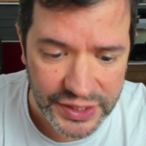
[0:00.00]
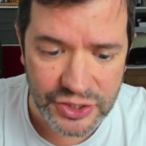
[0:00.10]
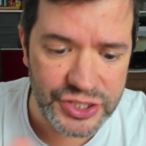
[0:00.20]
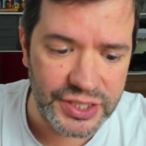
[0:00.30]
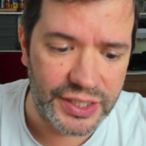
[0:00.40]

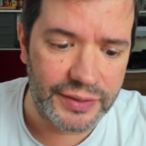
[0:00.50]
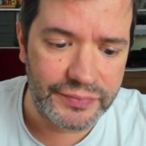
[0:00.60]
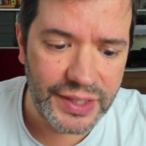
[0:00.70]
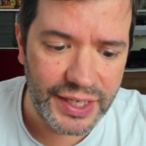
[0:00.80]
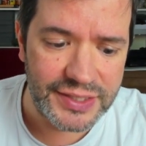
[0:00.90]
There's an
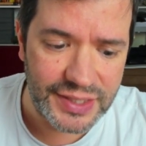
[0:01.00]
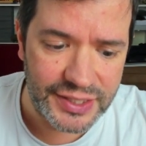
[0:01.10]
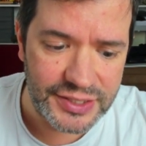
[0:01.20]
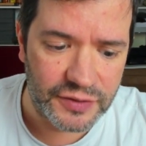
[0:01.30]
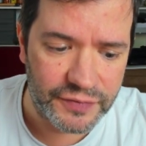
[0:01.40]

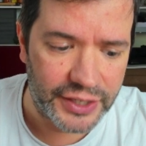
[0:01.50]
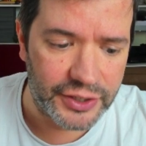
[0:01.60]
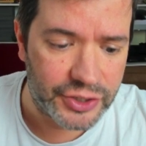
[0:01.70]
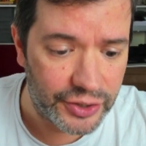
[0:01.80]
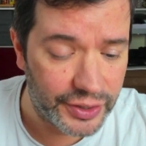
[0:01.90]
instance of that
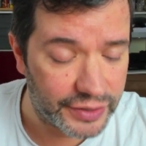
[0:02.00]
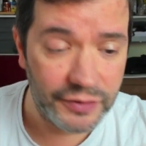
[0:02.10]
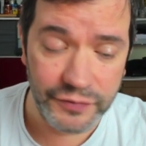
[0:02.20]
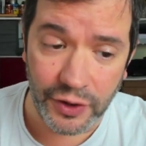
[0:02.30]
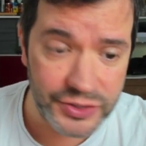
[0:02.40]
occurring.
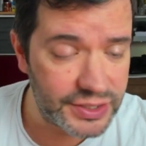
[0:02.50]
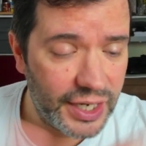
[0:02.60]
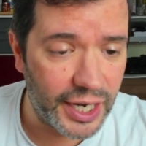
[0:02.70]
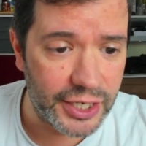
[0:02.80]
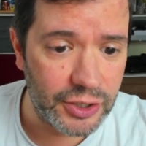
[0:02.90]
Folks,
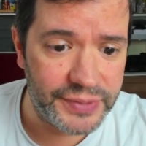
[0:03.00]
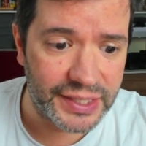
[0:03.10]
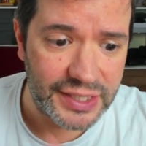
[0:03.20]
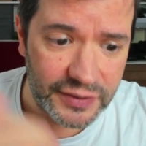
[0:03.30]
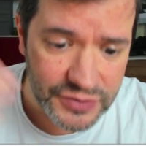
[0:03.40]
I hope
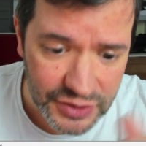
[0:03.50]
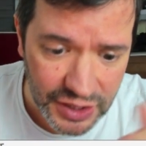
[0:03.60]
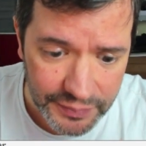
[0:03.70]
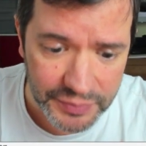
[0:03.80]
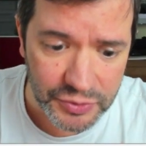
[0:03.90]
that gives you a
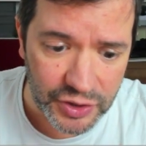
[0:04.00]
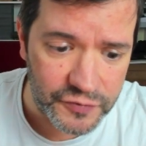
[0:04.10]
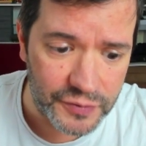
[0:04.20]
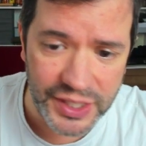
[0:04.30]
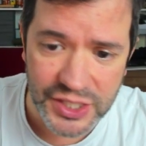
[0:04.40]
little bit more
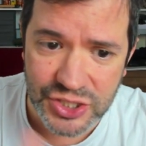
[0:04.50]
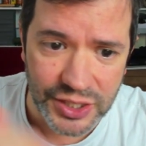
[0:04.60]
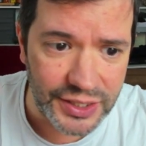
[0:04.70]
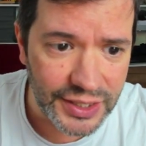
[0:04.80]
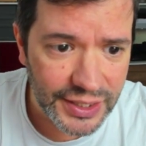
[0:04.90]

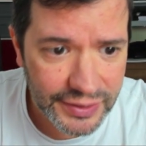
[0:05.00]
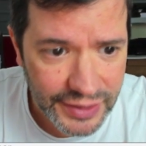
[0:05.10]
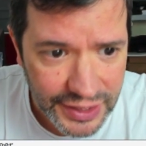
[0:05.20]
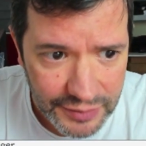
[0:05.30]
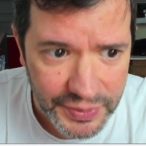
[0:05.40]
information, a
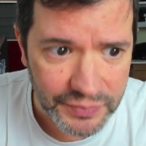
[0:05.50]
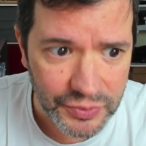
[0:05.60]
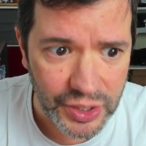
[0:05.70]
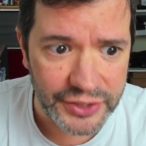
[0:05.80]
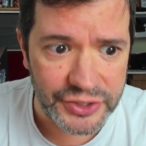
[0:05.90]
little bit
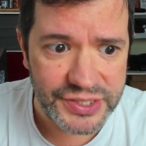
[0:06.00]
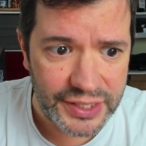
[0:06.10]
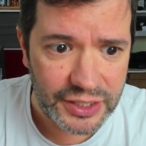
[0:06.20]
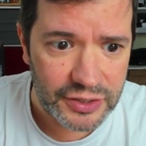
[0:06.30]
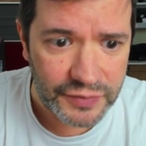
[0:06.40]
more
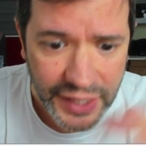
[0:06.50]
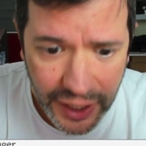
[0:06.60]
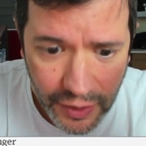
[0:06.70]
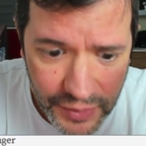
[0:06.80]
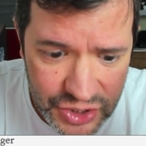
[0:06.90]
understanding of
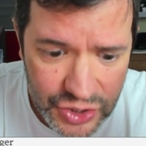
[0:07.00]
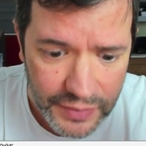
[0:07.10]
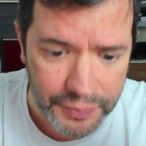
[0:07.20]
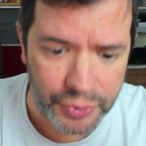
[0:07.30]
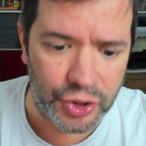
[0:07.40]
how much you
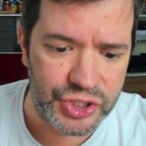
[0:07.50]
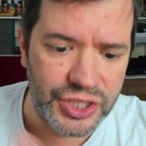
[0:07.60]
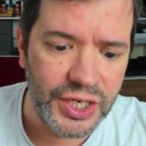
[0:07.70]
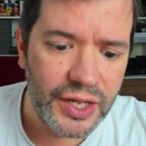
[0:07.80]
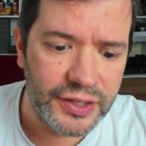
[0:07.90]
can push
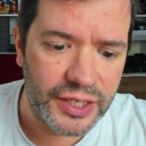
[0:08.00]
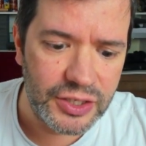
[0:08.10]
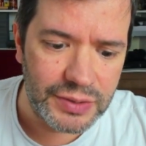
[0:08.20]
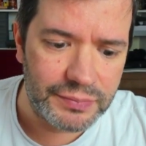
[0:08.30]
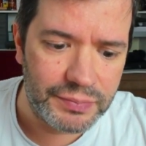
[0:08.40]
the
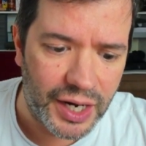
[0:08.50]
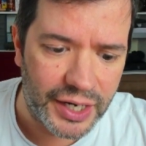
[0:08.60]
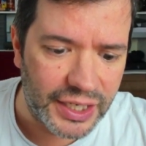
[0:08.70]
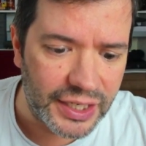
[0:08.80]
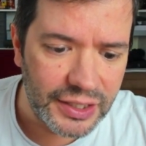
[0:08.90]
human
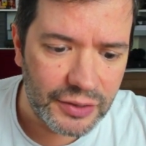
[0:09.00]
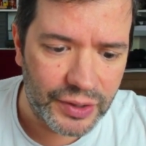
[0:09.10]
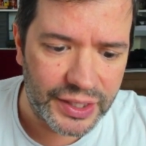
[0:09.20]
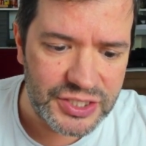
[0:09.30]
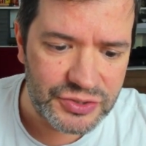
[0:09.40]
body
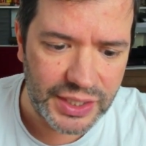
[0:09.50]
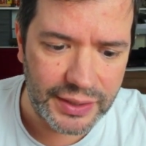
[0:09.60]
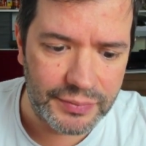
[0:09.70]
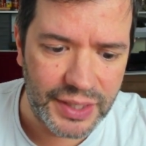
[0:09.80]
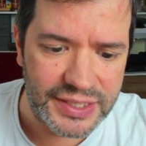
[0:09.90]
when
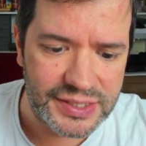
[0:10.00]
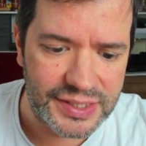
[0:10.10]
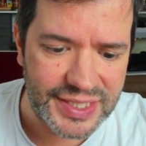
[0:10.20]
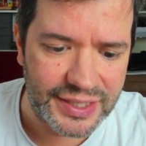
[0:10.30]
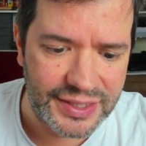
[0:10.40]
extreme
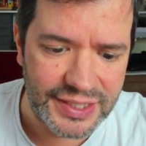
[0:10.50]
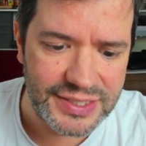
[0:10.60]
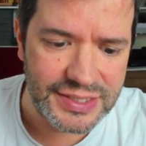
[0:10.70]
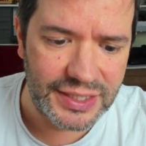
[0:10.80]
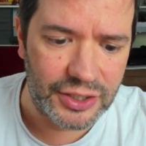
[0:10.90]
incidents like
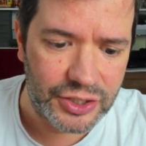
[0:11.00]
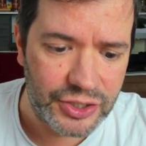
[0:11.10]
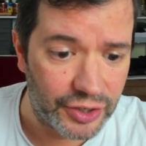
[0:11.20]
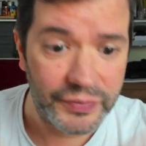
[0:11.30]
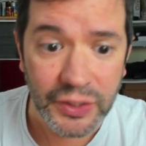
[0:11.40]
this uh,
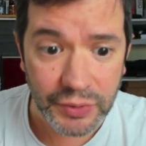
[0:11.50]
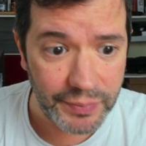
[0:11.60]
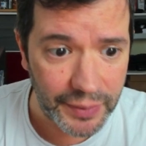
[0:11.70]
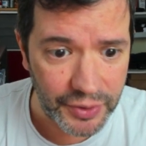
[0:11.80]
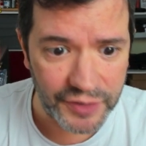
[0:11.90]
occur.
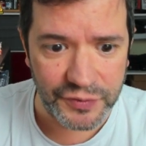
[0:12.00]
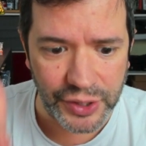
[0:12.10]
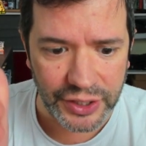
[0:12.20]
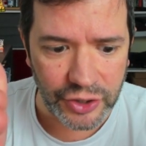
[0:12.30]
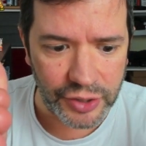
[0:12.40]
Remember, if you want
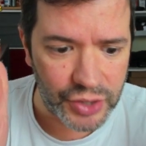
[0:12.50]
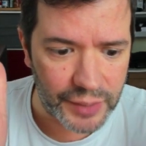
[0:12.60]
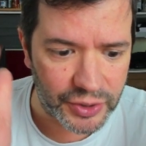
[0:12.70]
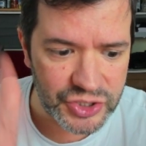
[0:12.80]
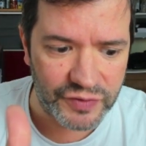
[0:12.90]
to learn more
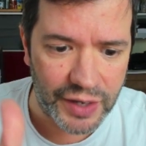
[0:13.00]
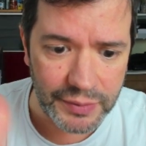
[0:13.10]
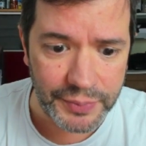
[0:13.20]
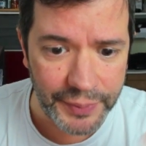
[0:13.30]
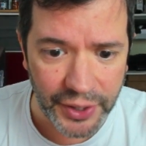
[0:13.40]
about survival
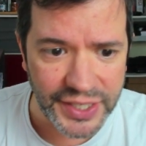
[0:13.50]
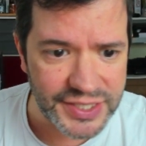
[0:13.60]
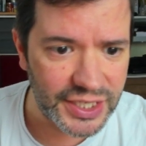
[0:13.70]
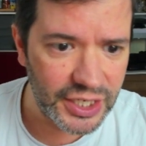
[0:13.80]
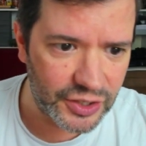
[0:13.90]
and
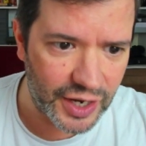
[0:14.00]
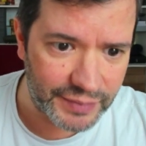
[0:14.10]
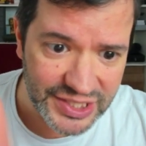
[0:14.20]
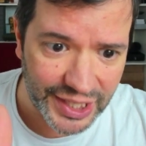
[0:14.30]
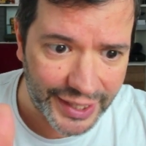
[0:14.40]
preparedness, you have
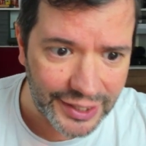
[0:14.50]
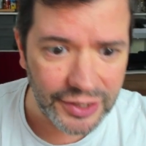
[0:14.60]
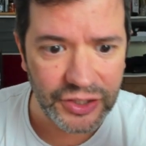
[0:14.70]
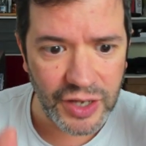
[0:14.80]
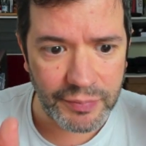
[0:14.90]
my
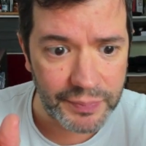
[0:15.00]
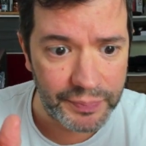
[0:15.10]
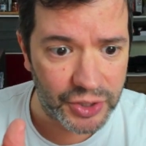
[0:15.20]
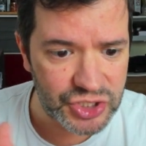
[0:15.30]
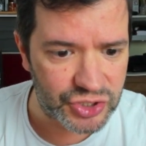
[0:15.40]
channel, you have my
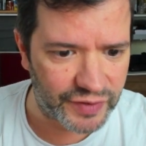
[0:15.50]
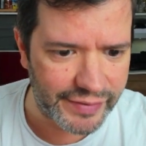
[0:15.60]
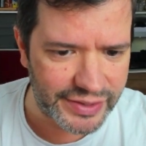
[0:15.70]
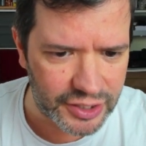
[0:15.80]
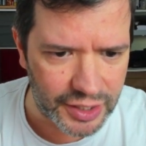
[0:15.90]
books,
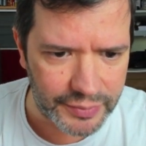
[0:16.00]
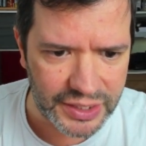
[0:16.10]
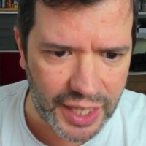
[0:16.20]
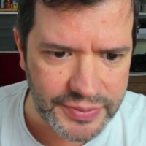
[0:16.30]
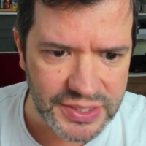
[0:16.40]
Surviving the Economic
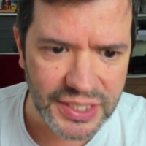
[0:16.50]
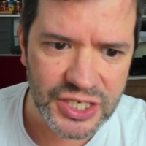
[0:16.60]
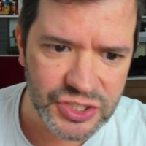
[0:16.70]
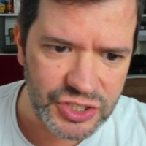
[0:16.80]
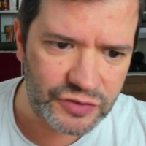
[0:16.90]
Collapse,
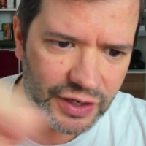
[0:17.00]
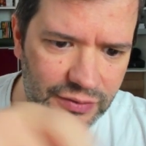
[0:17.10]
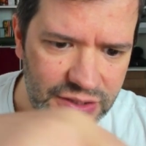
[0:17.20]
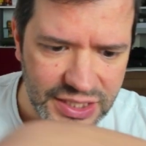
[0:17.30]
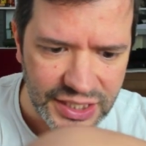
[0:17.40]
Street
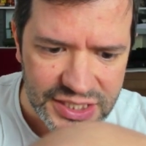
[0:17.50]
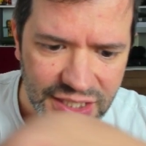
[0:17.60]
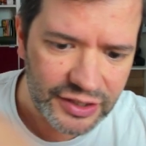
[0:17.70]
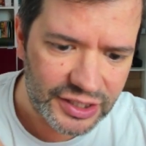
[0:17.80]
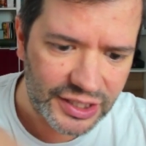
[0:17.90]
Survival Skills.
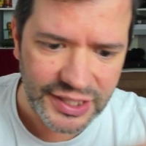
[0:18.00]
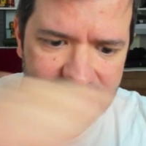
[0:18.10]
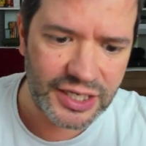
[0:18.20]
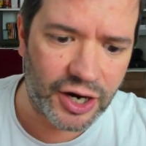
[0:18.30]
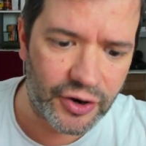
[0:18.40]
The
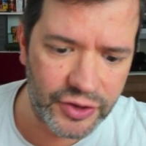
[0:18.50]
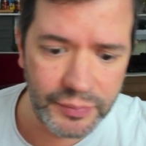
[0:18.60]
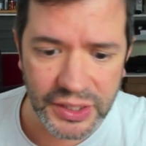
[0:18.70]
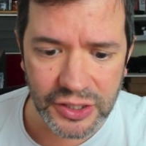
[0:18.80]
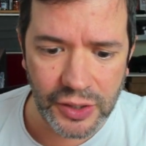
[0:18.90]
links are there
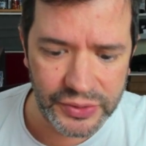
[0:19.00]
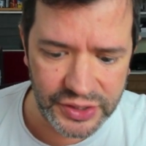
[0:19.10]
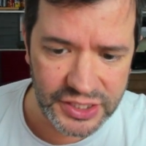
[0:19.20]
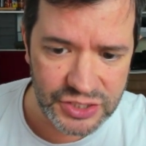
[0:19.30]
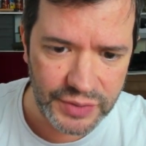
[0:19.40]
below in the
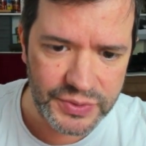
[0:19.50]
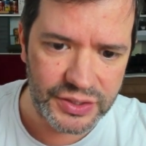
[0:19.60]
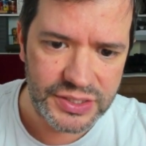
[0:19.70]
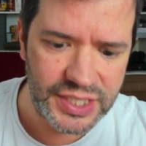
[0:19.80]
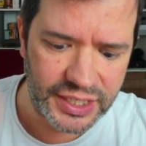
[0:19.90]
description.
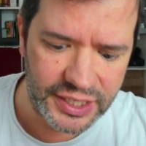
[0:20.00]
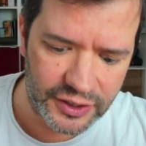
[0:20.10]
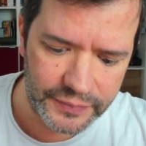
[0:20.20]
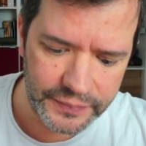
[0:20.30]
Take care.